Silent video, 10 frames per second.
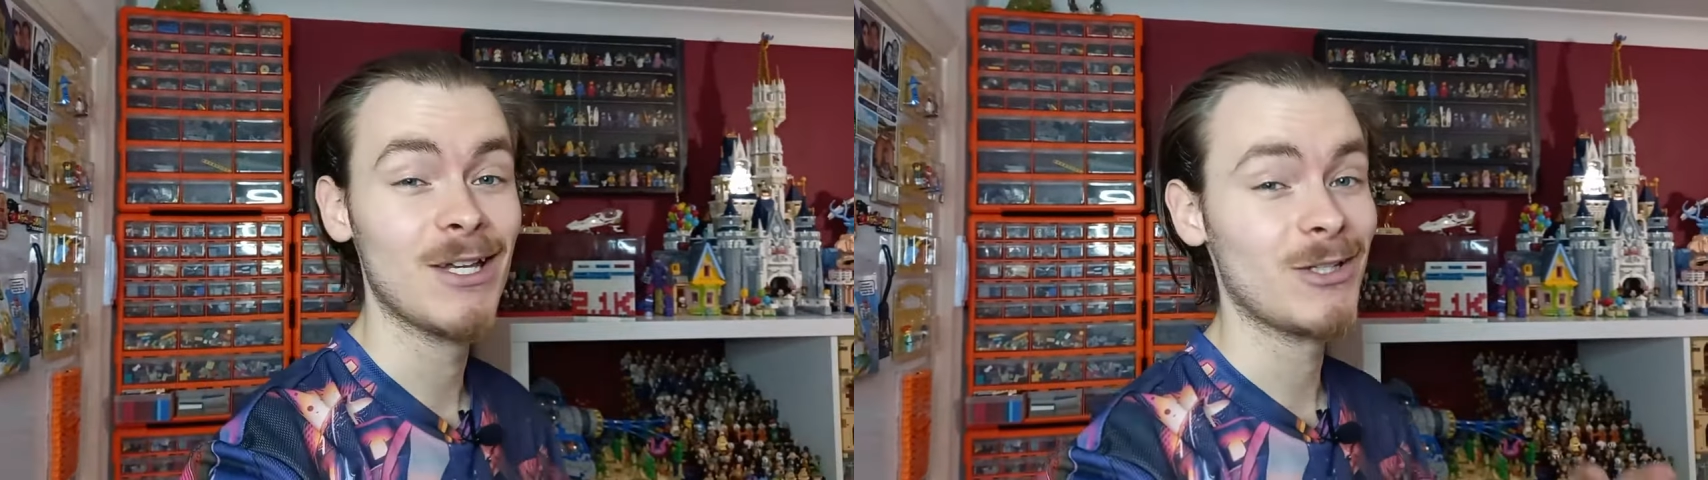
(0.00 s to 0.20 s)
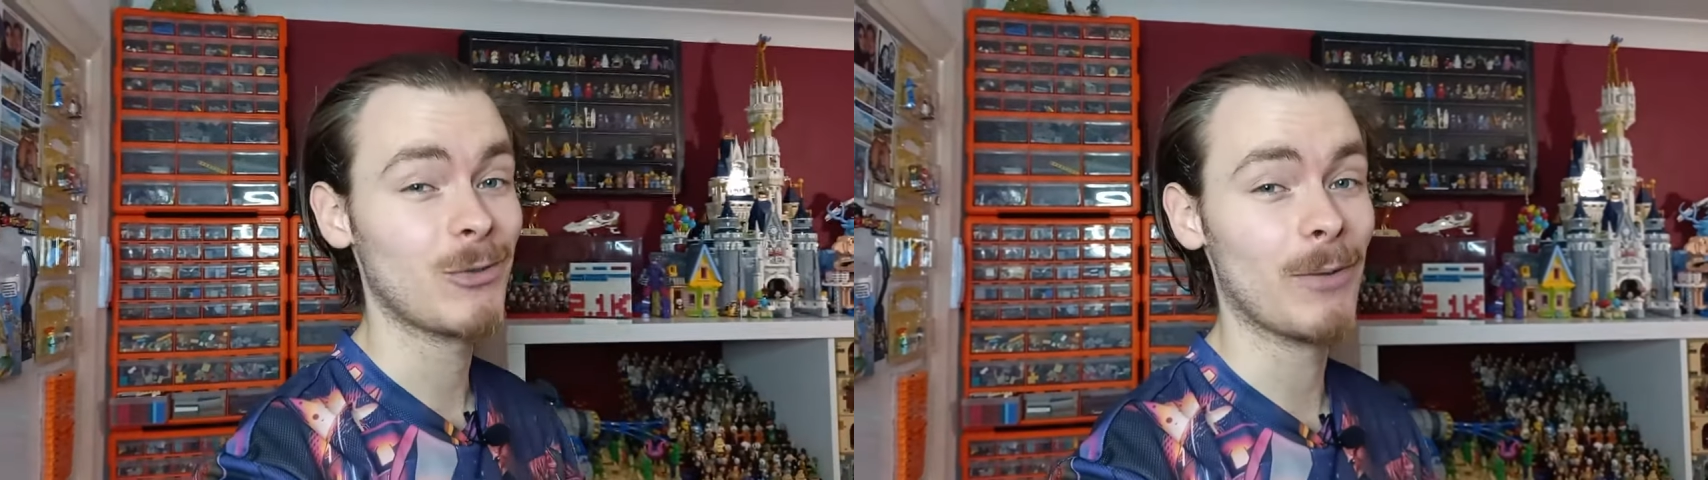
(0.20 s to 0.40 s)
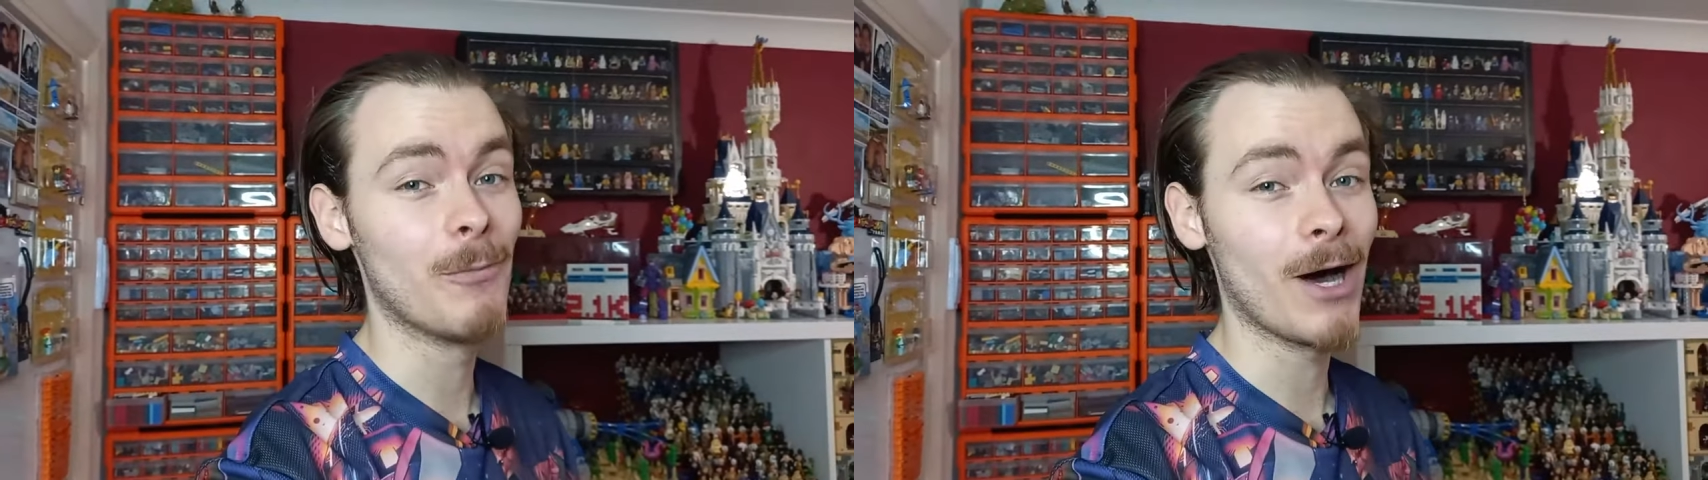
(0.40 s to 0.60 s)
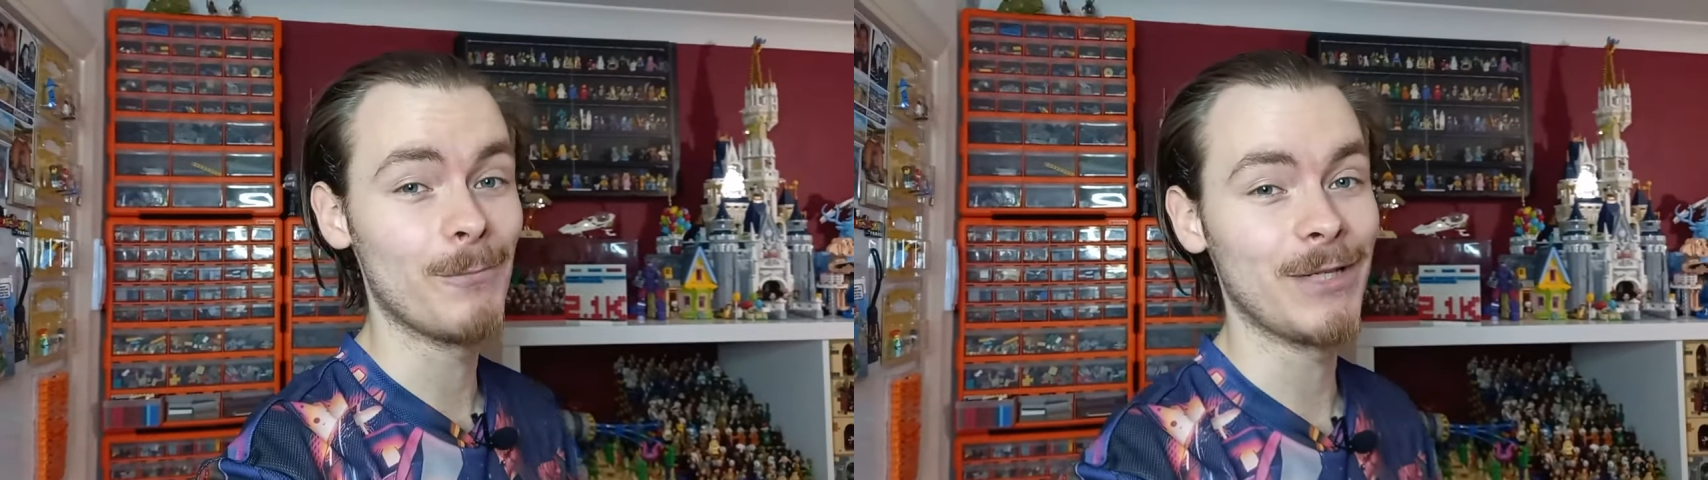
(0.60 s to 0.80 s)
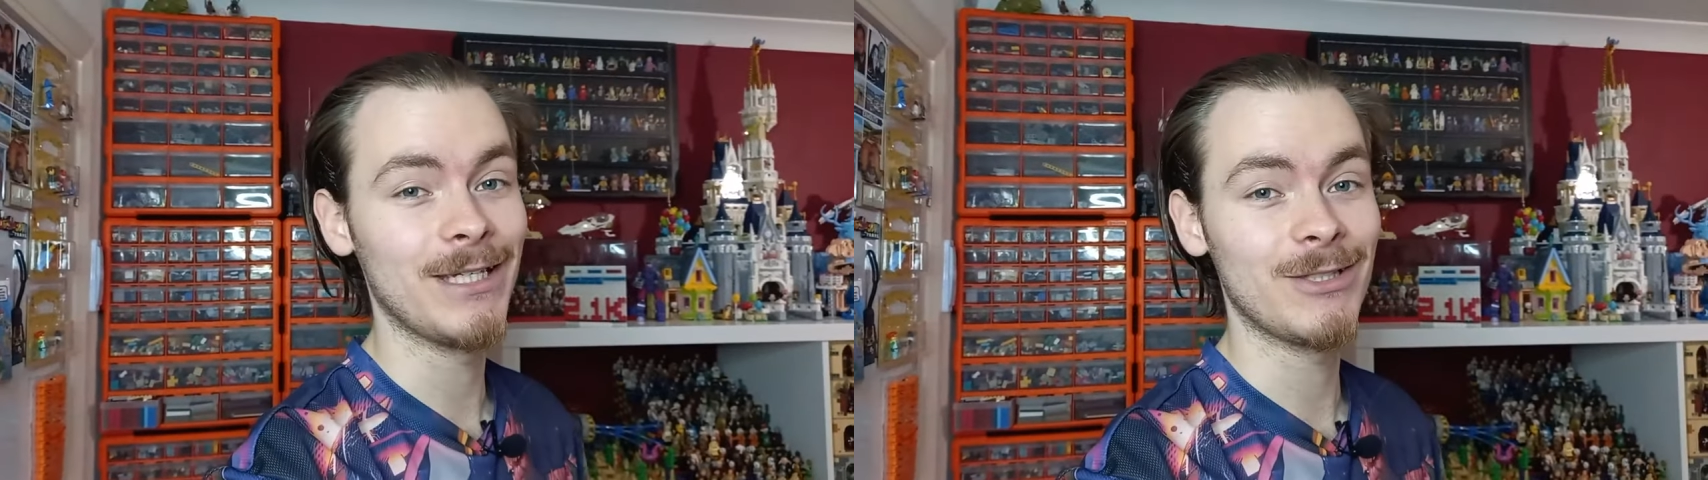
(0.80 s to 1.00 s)
so it
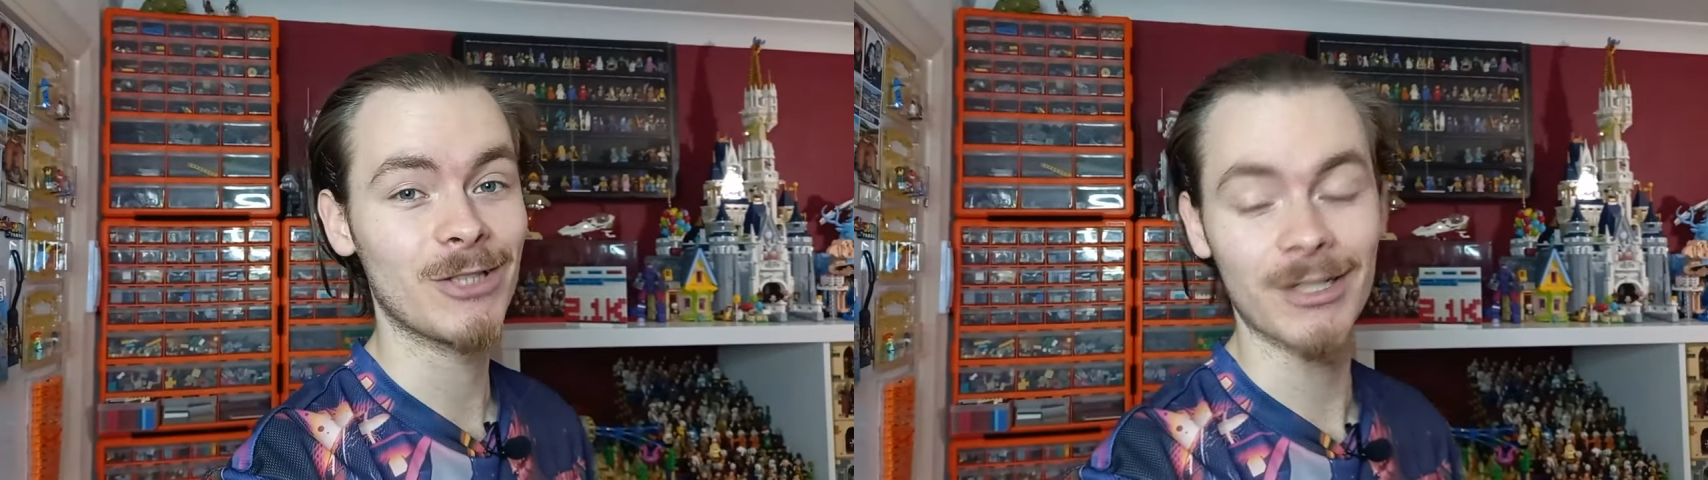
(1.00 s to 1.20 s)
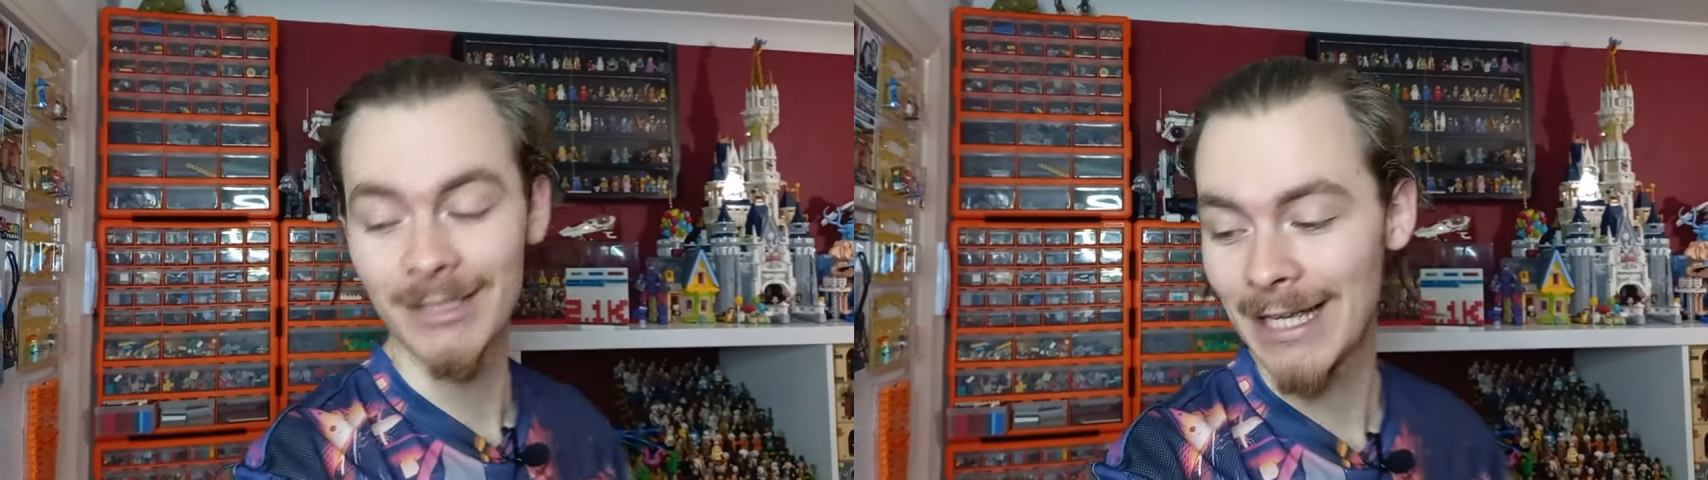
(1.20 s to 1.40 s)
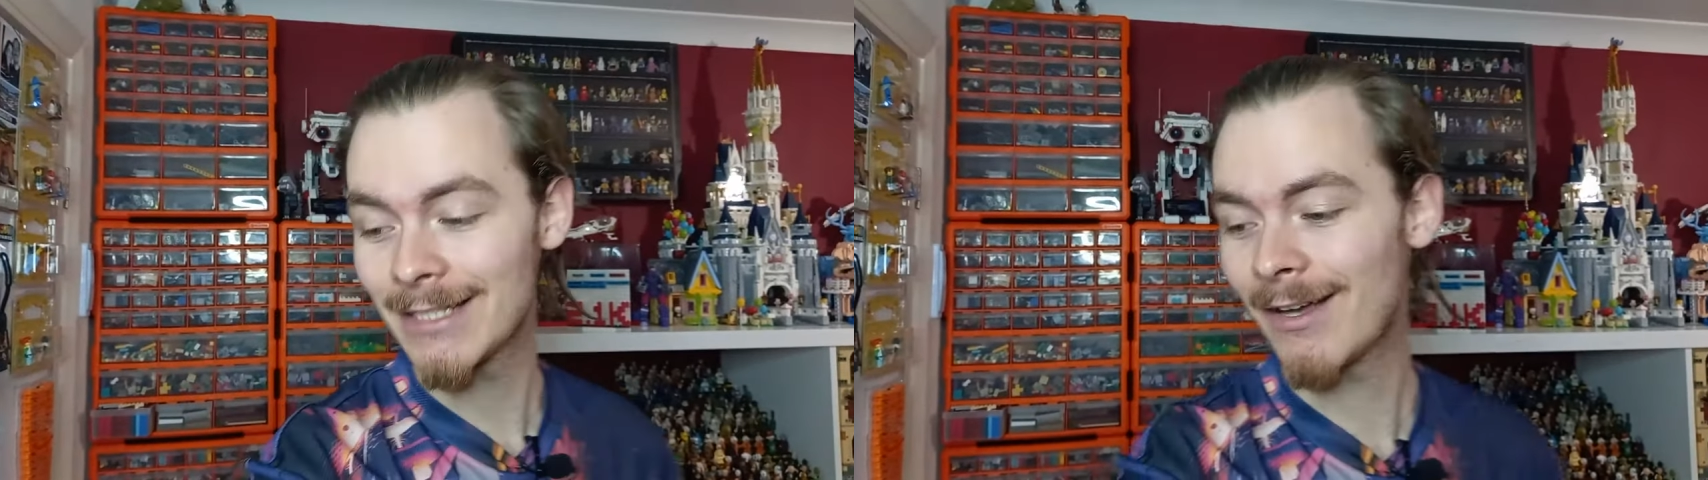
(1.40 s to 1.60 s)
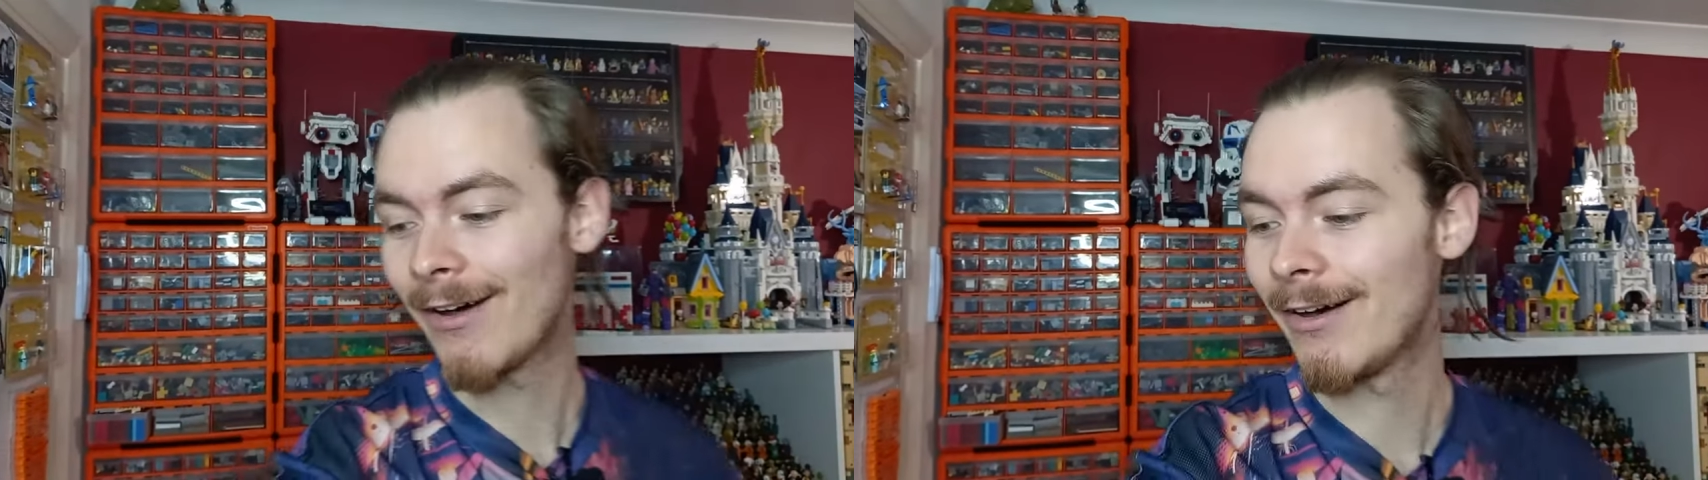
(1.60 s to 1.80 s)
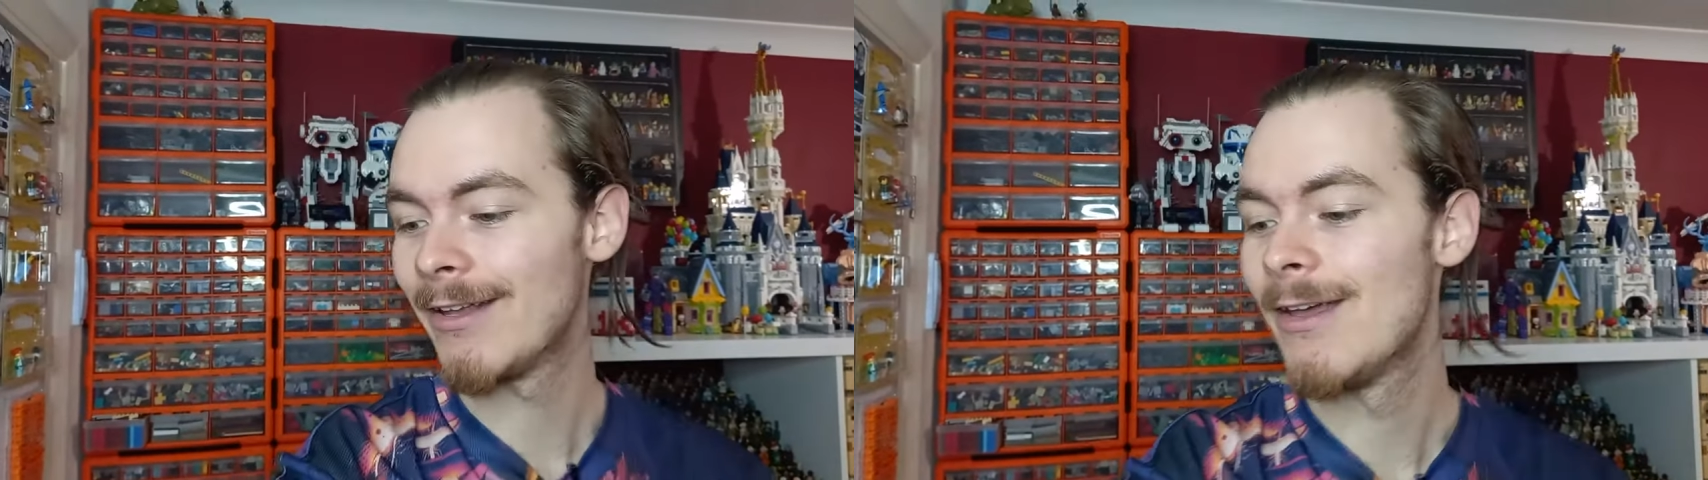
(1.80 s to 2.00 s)
might be just as
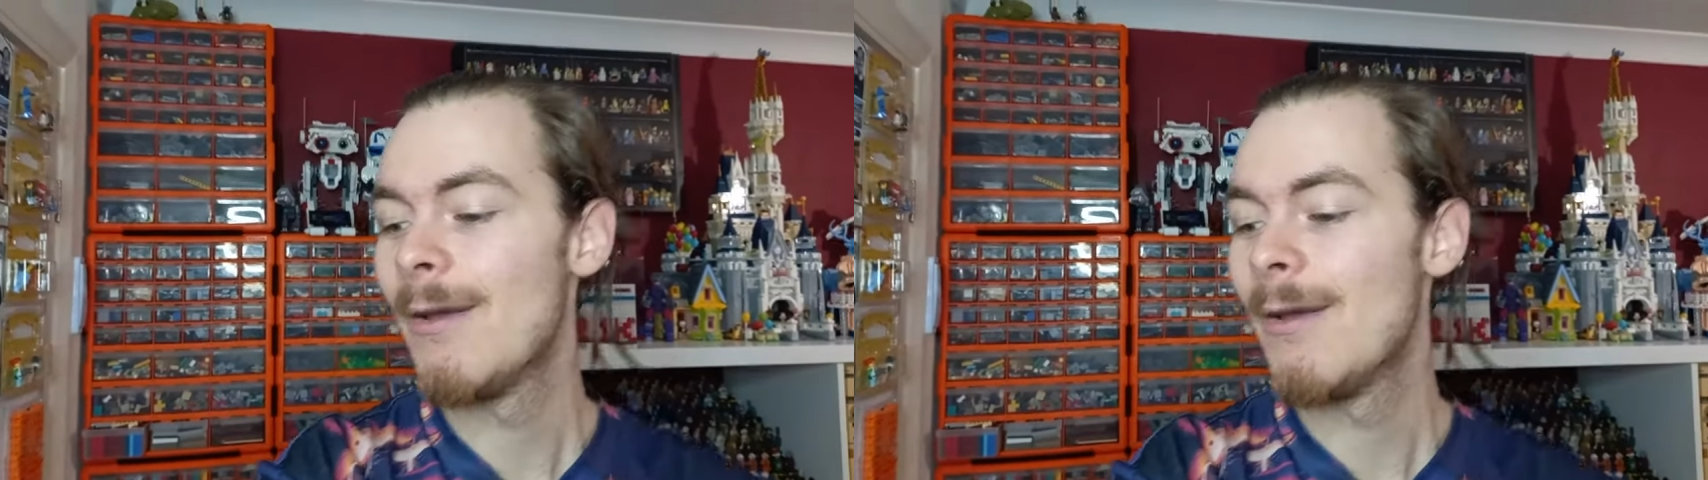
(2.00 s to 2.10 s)
hard.